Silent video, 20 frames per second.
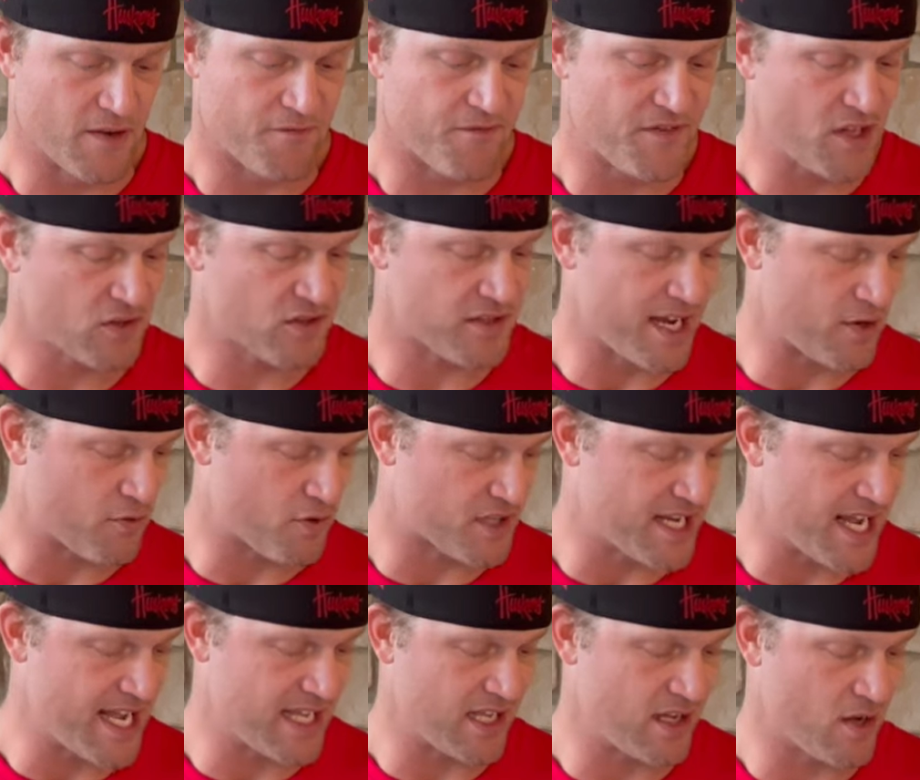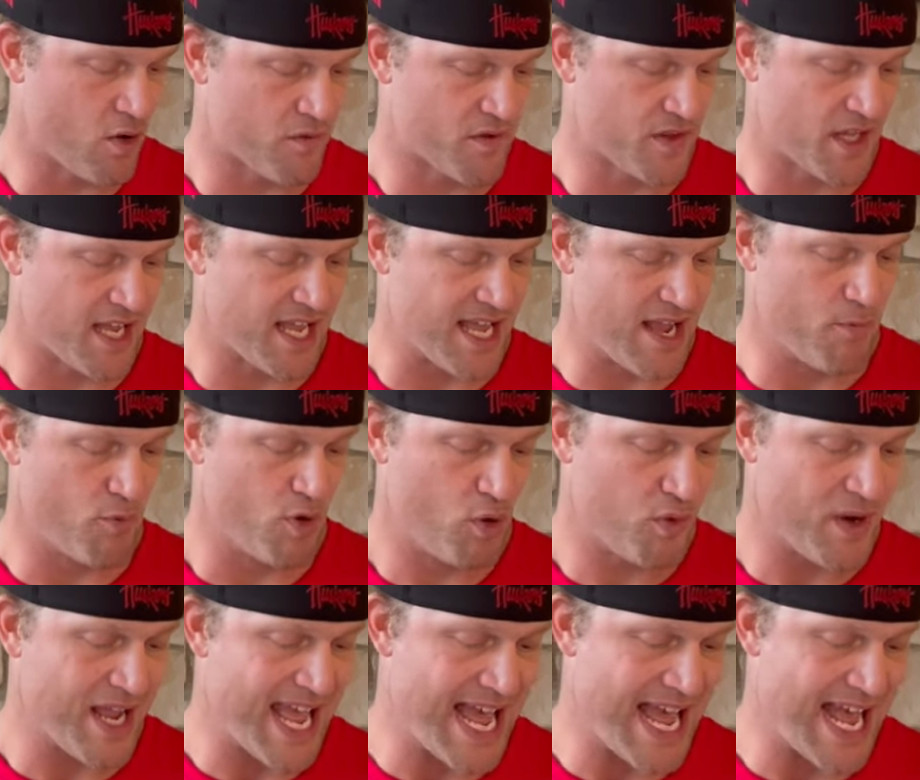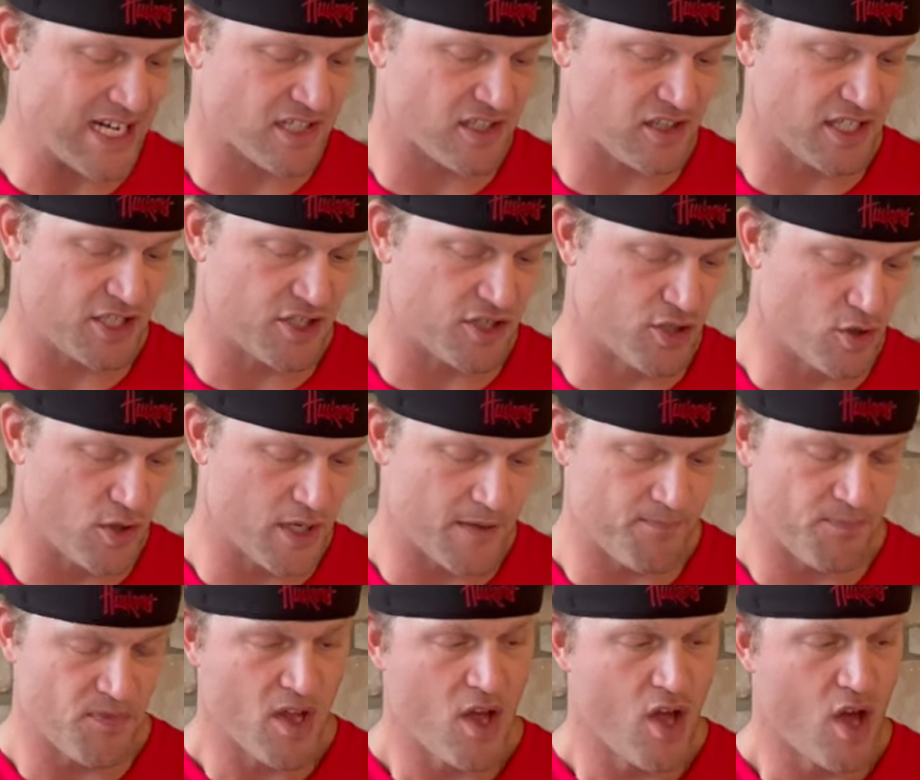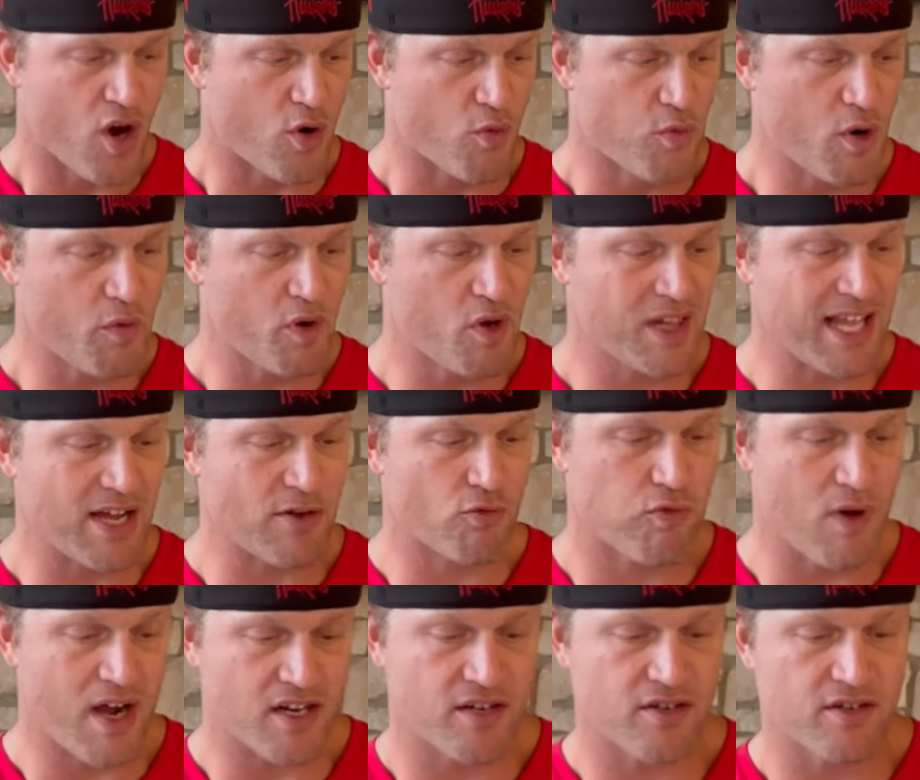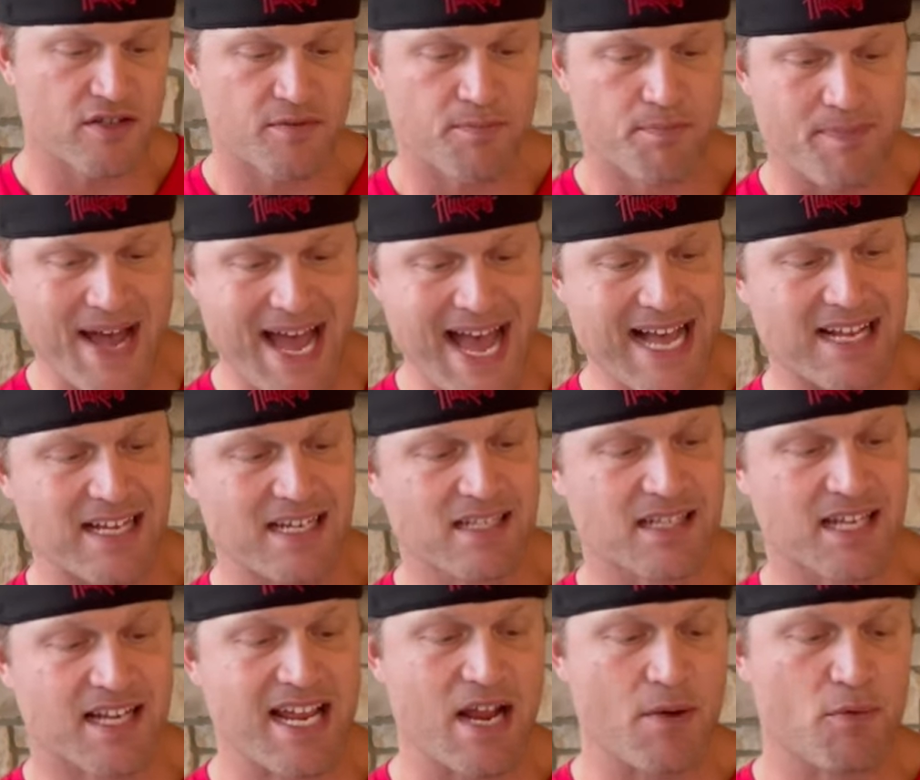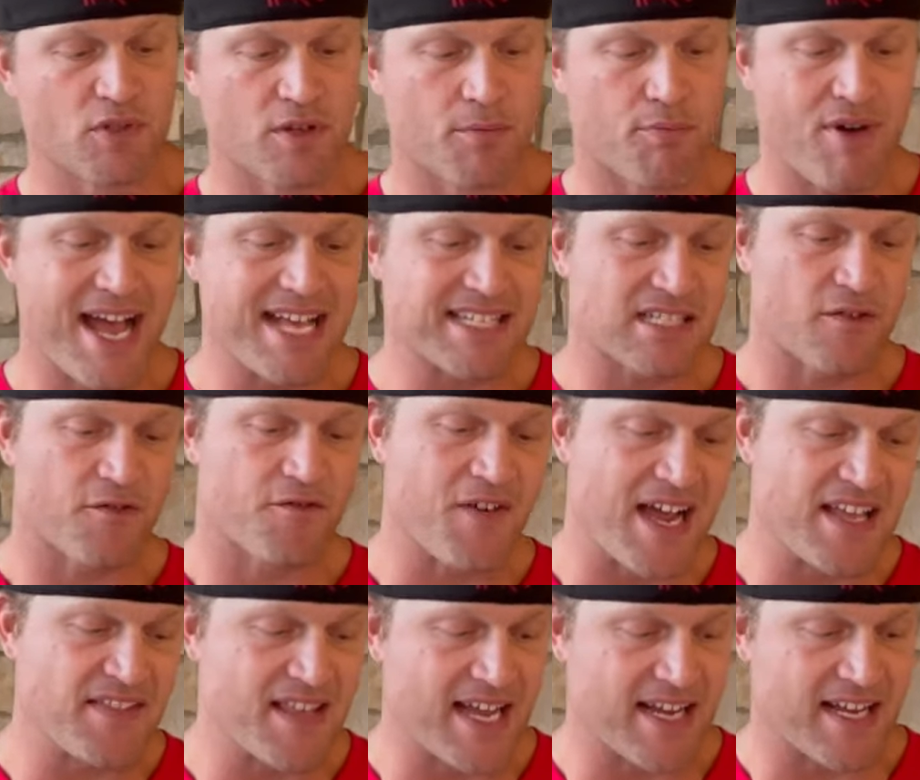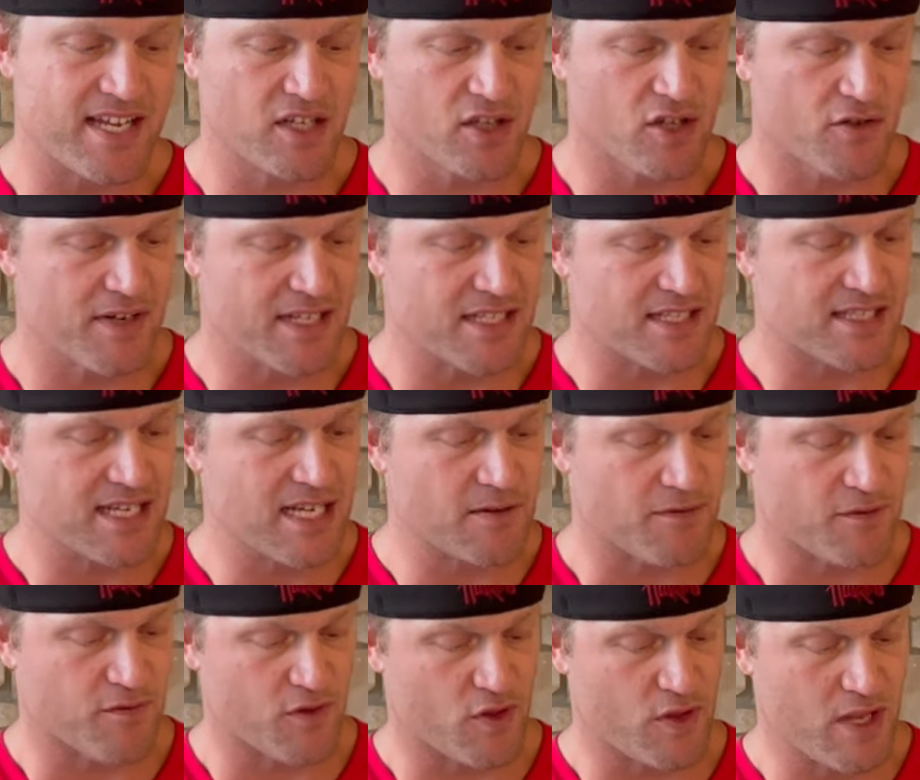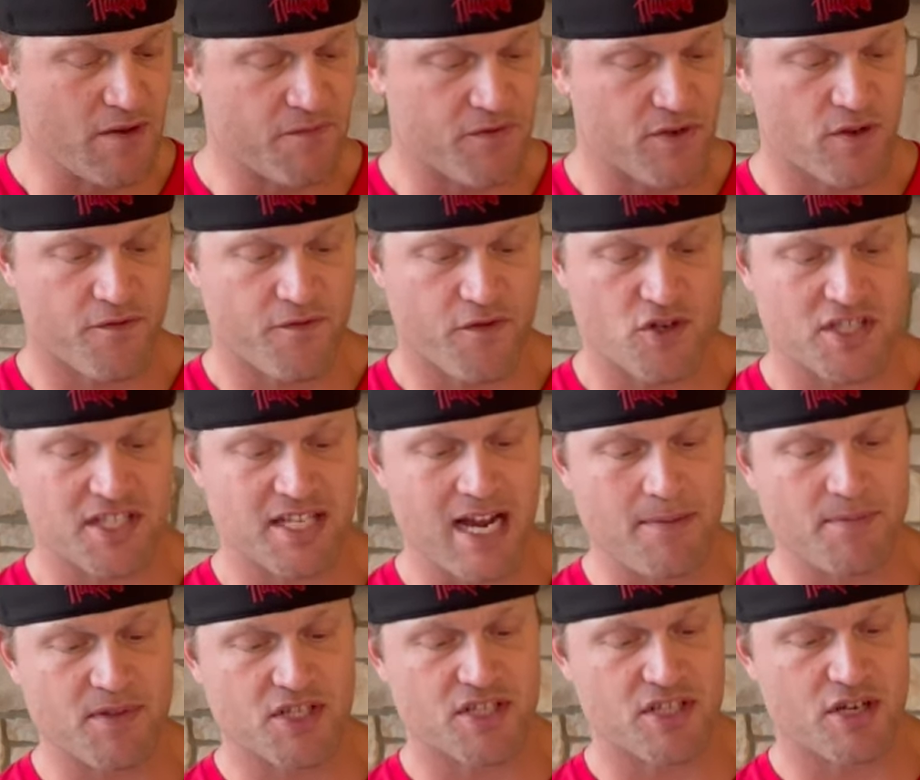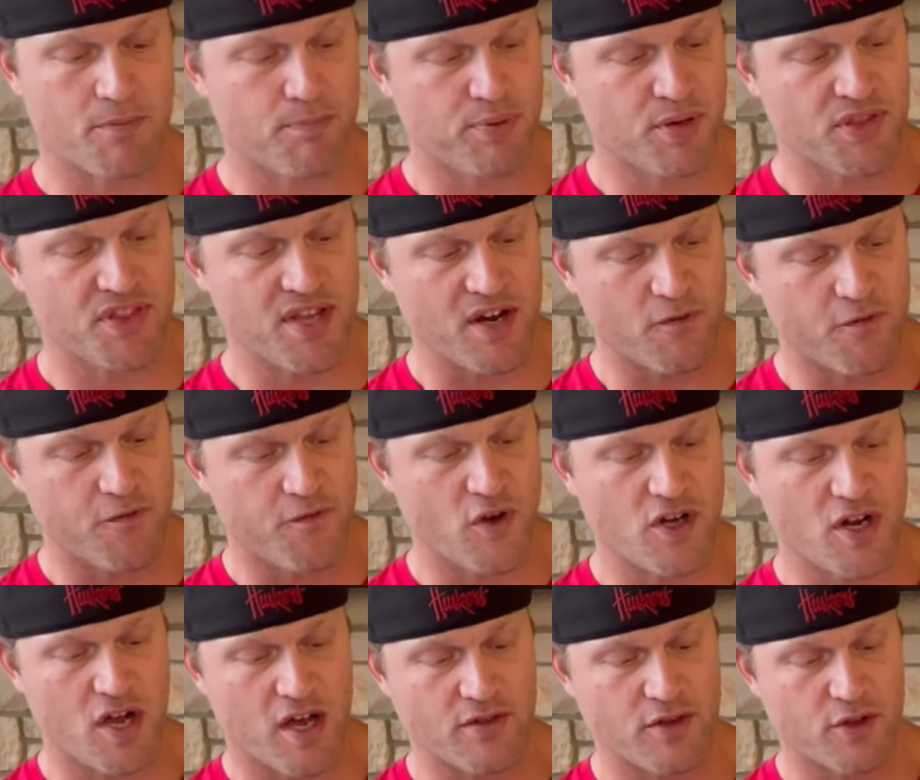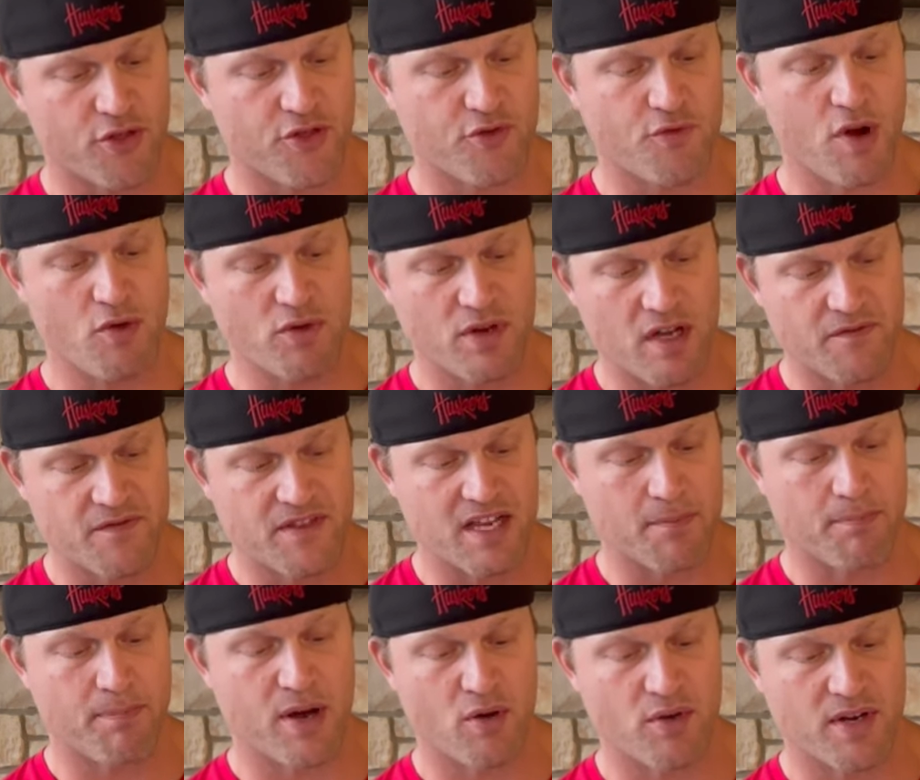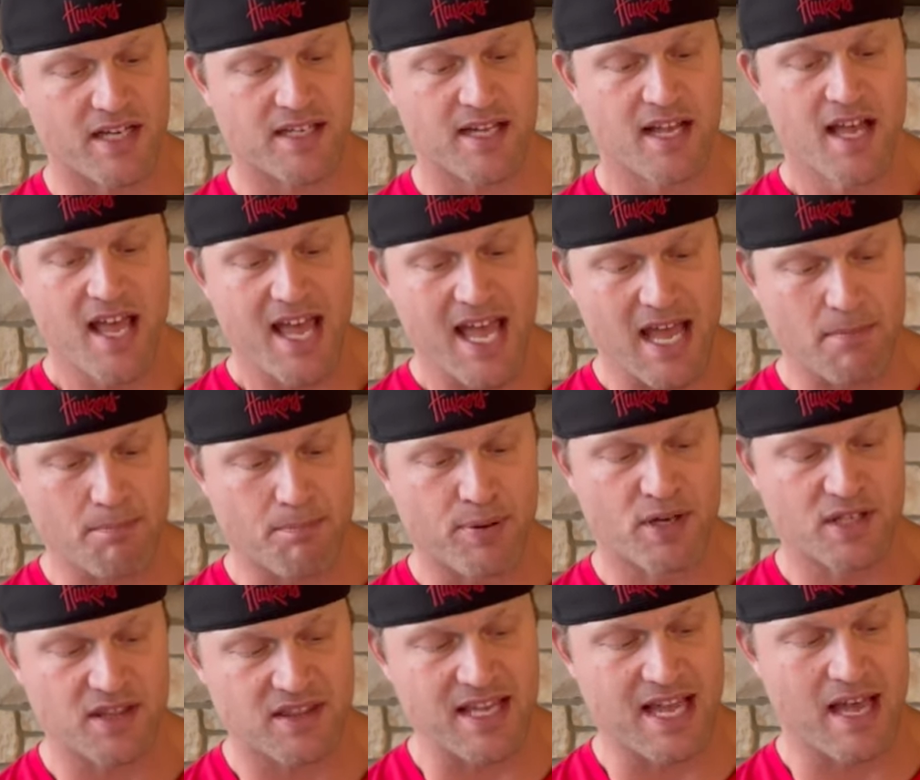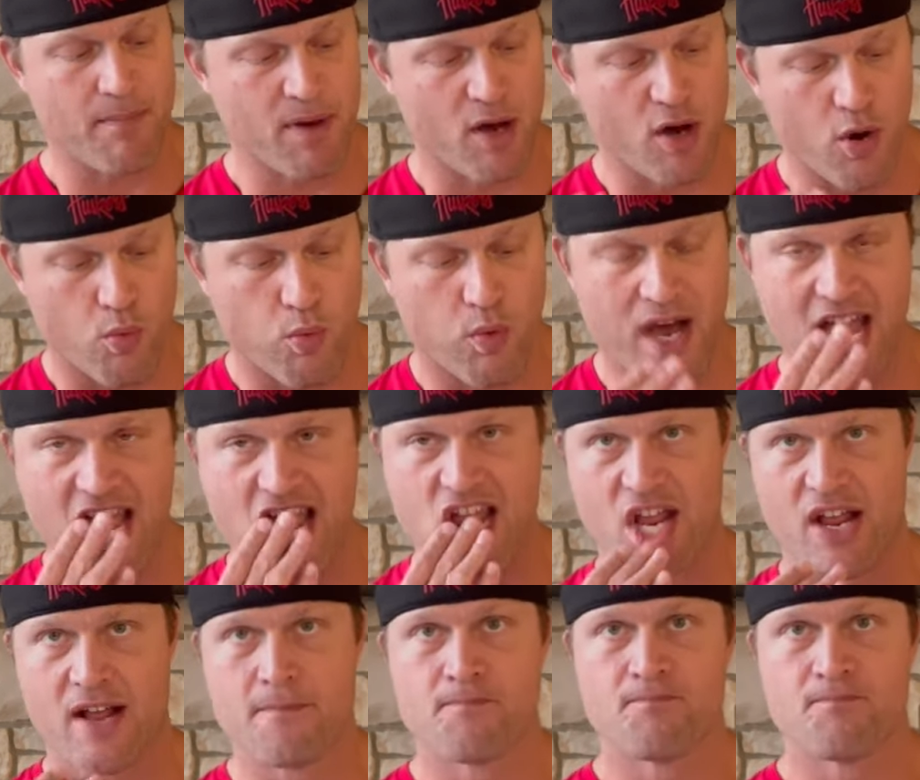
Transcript: It feels like we're taking over the game. Will we actually do it, or will we let Rutgers back in the game? Will Nebraska find that killer instinct and for the first time this year put their foot on the throat of the opponent and put them away?